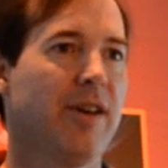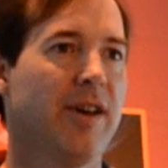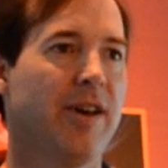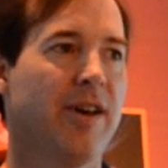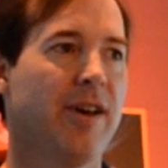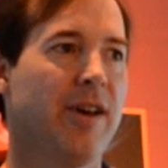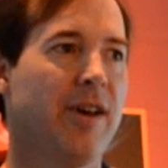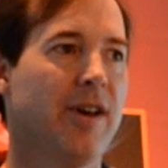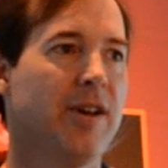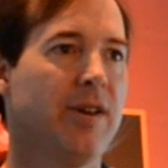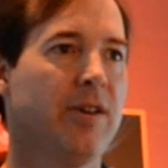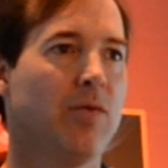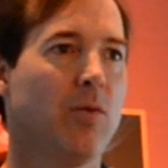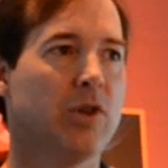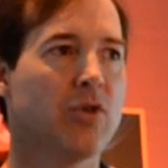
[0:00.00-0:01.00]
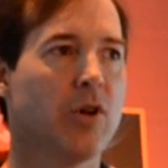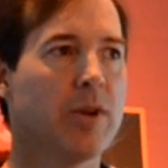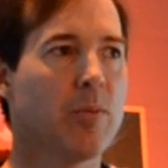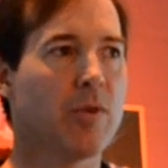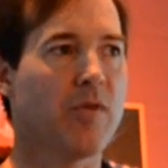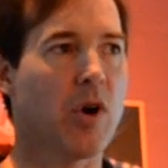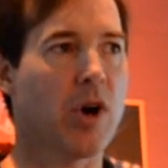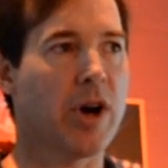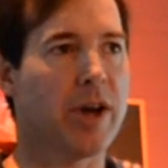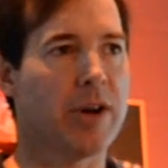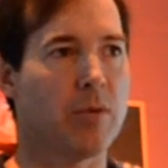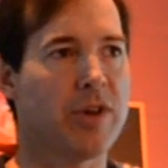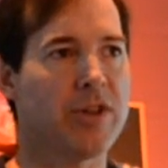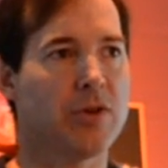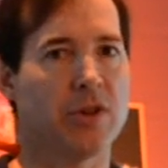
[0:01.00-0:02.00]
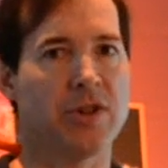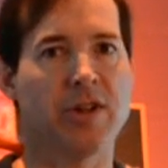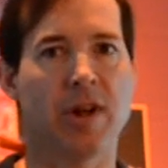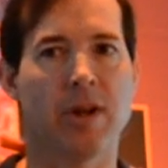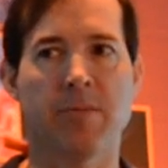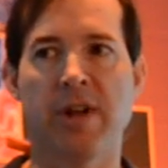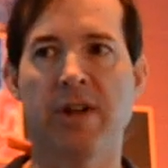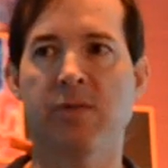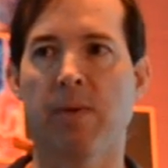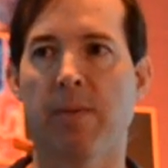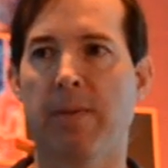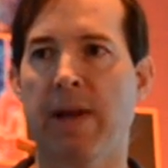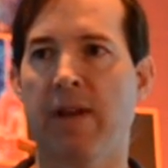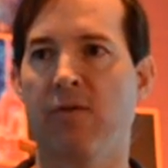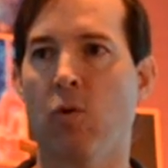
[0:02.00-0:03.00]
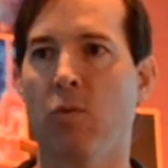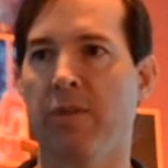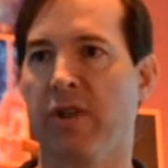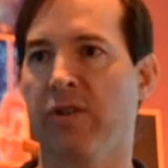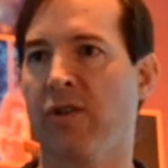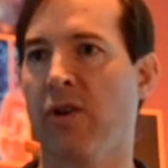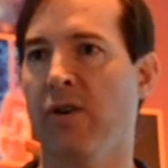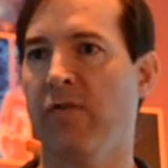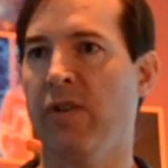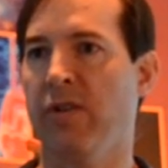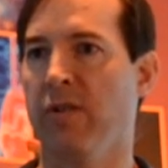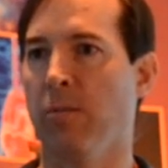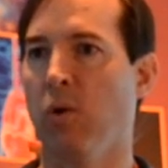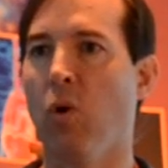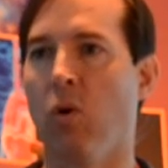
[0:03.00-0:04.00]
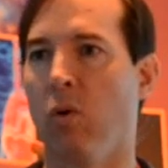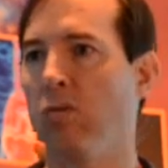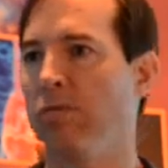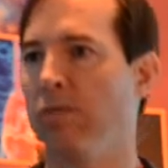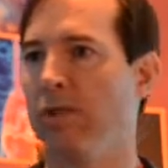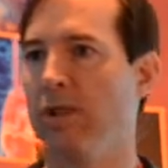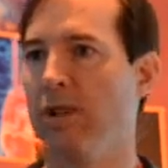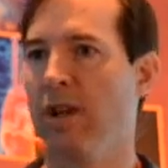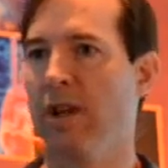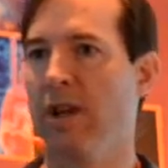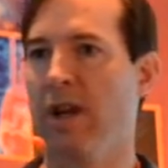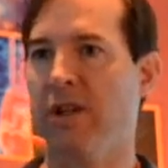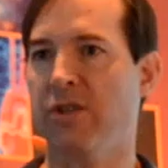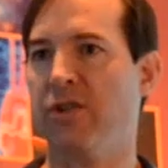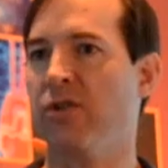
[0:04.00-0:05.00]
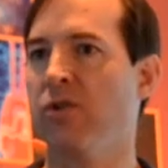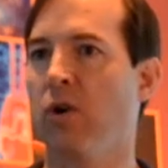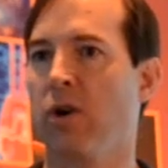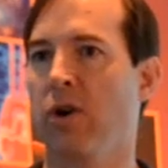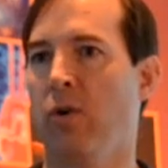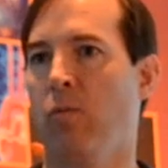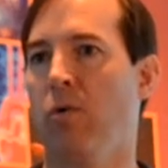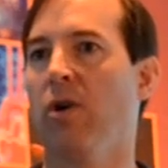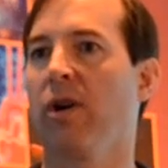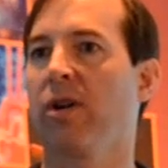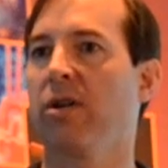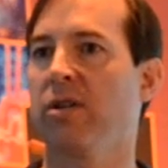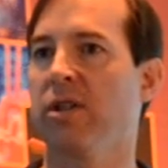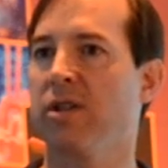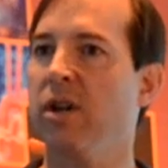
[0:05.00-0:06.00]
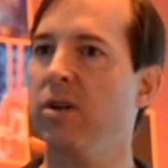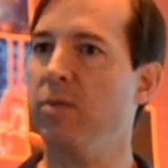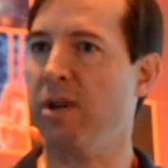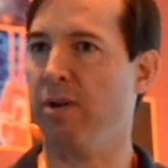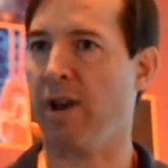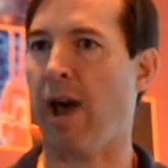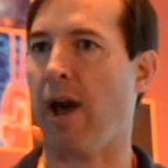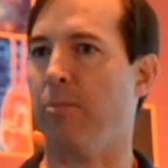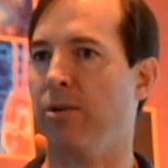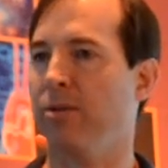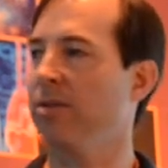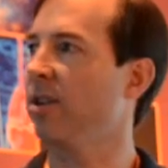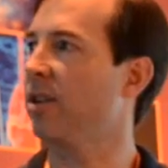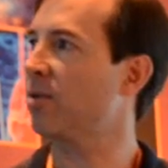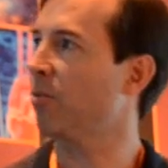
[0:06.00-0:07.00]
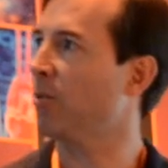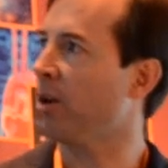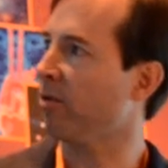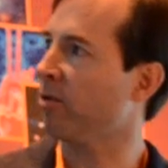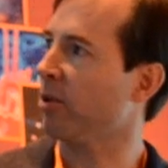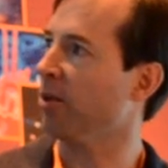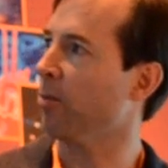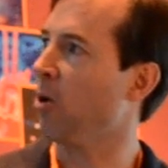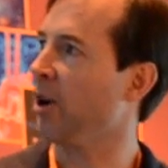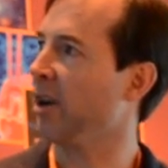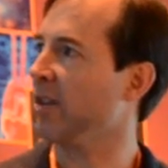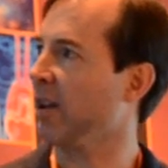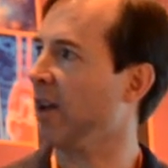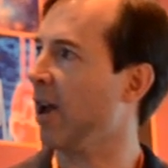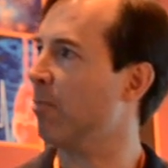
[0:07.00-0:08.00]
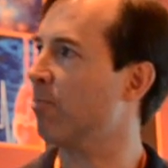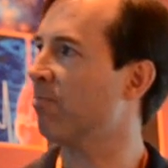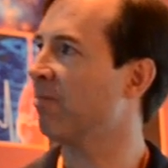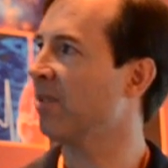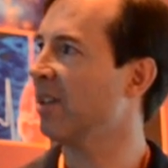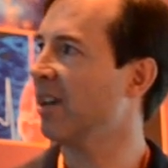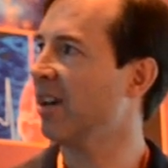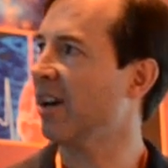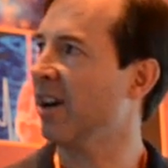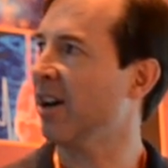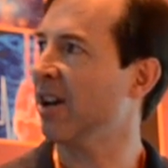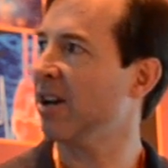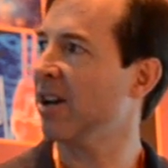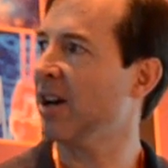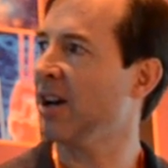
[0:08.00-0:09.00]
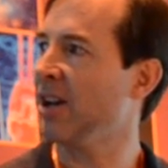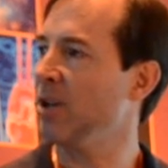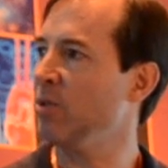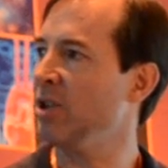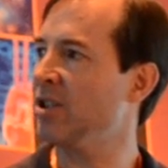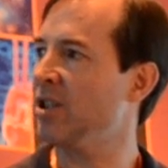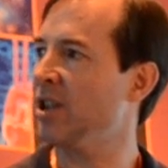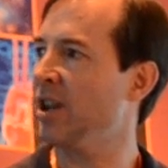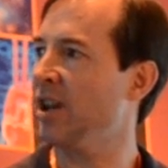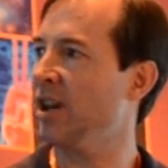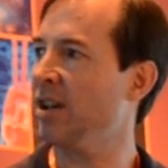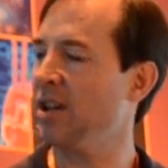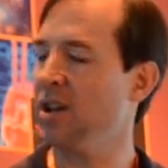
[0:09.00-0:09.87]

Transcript: And if we're trying to provide a research data management platform that's going to fit them all, it's just not going to work. There's going to be a gap, and that's why I've got the mining the gap image there.